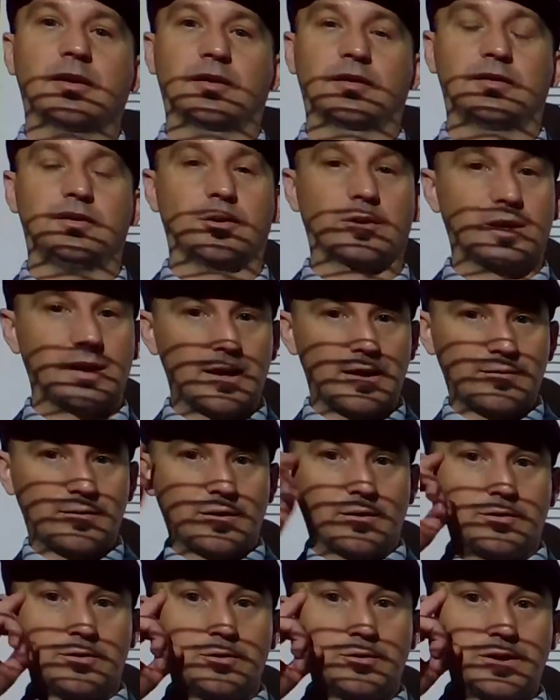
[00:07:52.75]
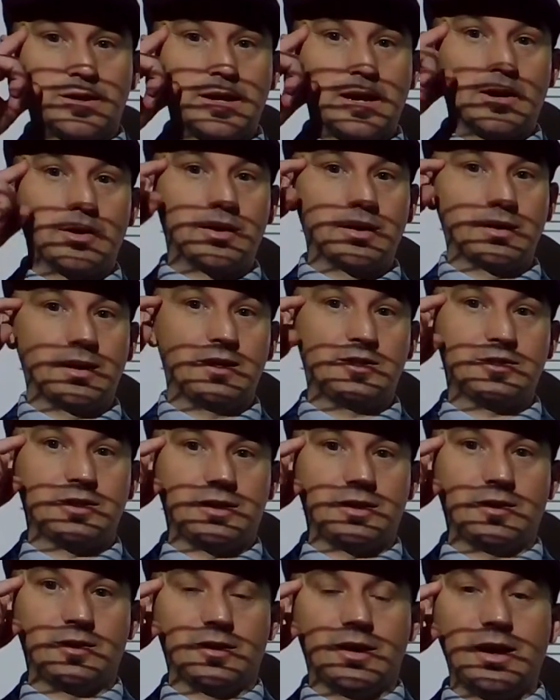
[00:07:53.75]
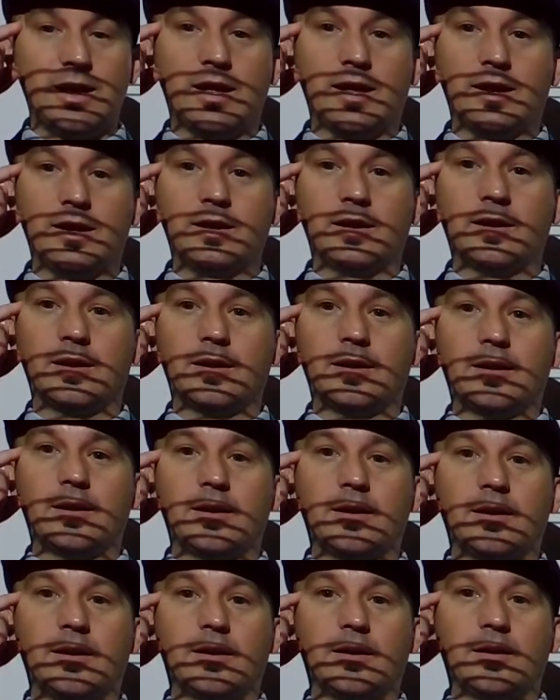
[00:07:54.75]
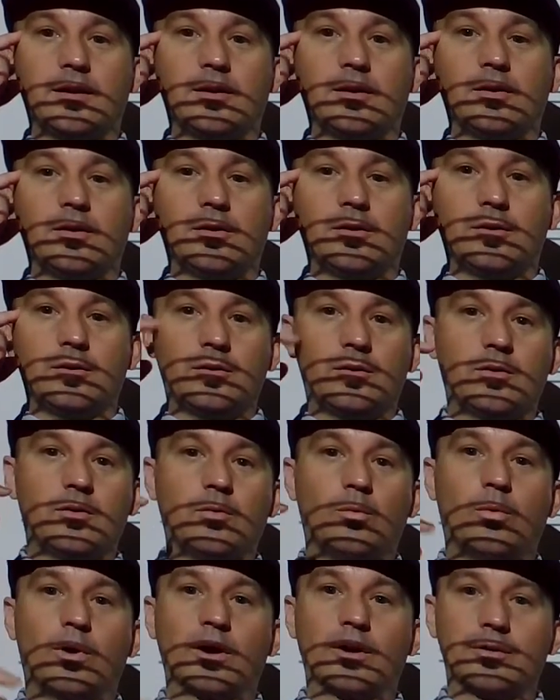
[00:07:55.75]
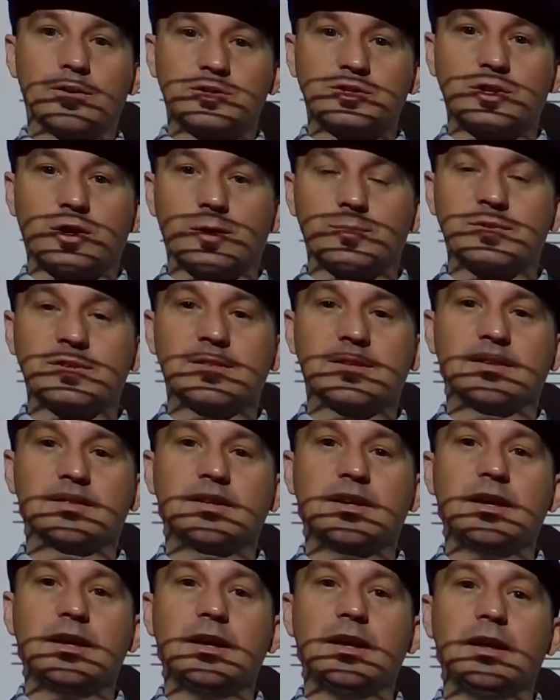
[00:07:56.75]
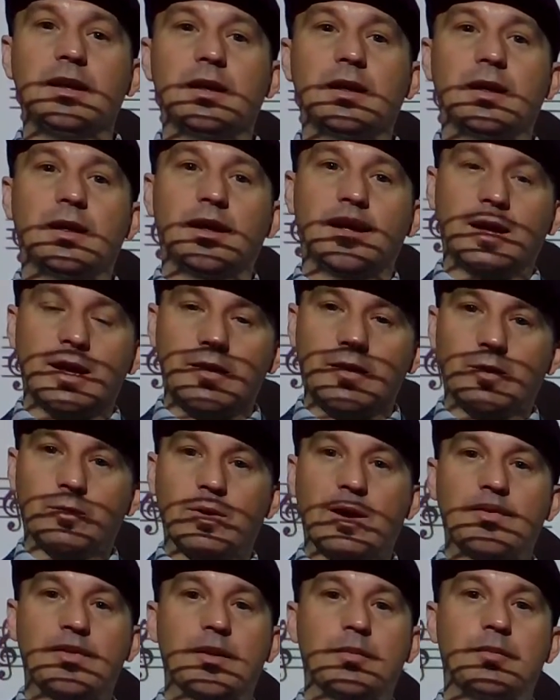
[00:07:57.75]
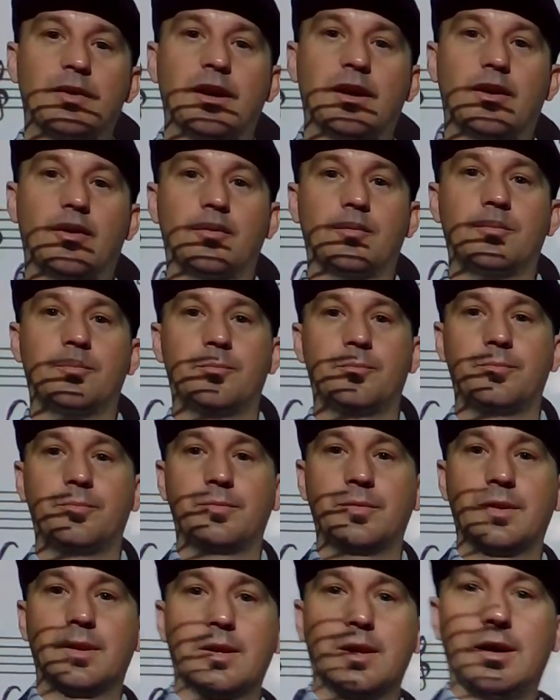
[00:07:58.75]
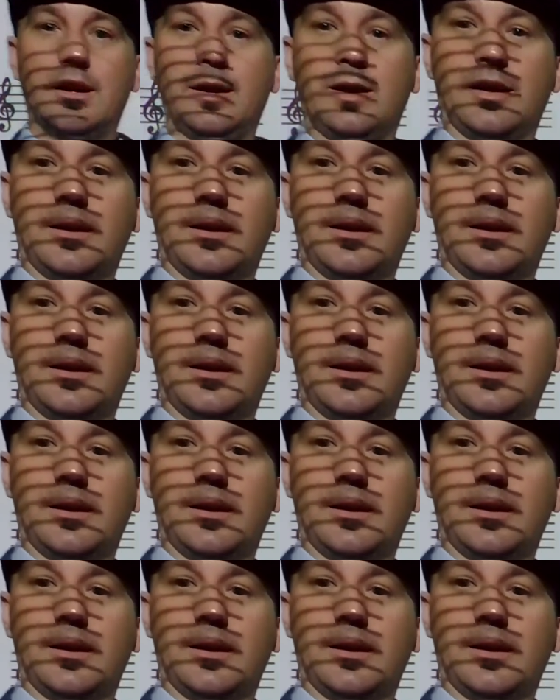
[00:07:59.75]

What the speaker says: So you're going to have to do the calculation in your head. What are the sharps in this key? And then write them down. Okay?